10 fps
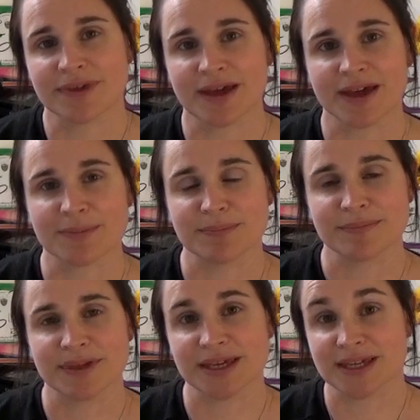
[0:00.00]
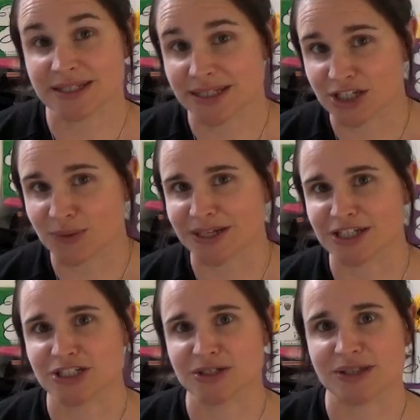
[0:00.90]
in continuing
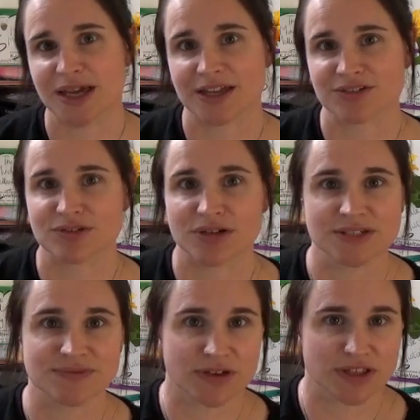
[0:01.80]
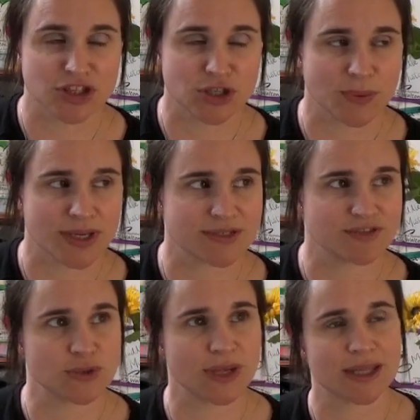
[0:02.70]
to do that and trying to find new ways of
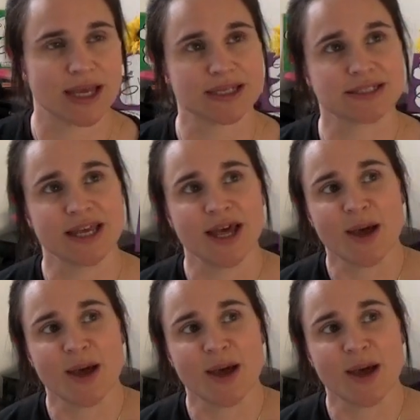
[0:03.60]
doing that.